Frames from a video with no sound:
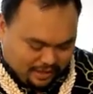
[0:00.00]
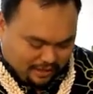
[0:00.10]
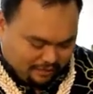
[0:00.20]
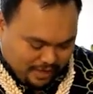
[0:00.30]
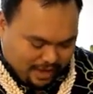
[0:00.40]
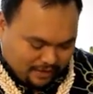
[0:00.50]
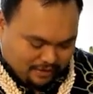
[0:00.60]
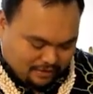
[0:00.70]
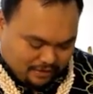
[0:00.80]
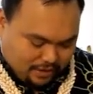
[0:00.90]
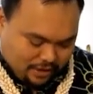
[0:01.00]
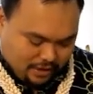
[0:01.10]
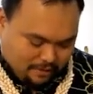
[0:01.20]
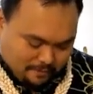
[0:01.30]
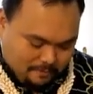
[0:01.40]
Give that a
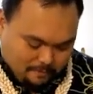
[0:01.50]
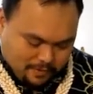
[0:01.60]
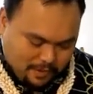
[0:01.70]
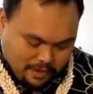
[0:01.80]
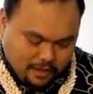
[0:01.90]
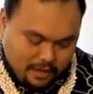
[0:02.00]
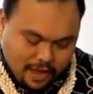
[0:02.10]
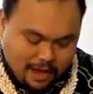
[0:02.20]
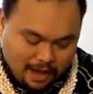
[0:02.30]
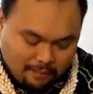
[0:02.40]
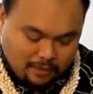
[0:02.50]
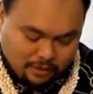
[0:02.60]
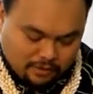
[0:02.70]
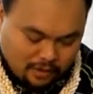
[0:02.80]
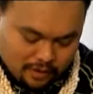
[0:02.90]
stir. And I'm
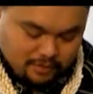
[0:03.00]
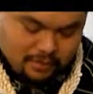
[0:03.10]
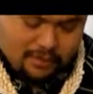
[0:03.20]
going to toss